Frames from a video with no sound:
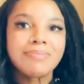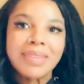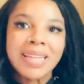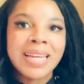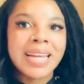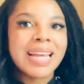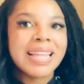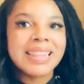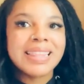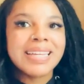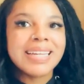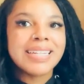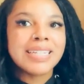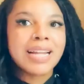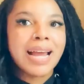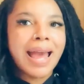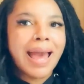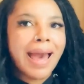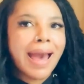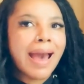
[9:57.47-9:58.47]
and
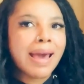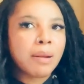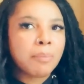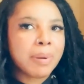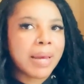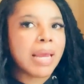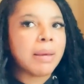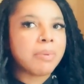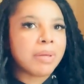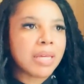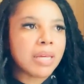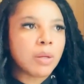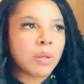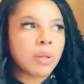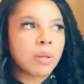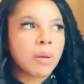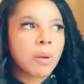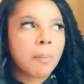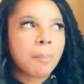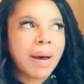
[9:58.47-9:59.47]
then had a baby
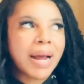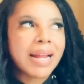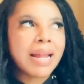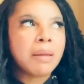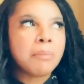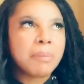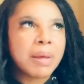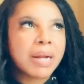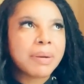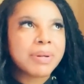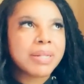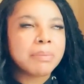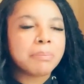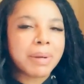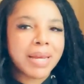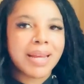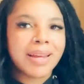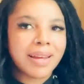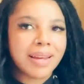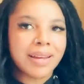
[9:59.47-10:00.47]
by a married
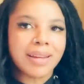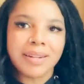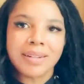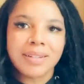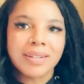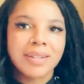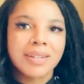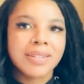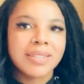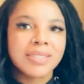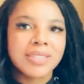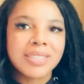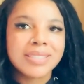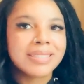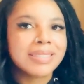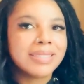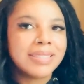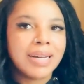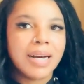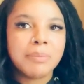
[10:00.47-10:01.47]
man.
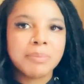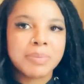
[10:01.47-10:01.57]
Just dumb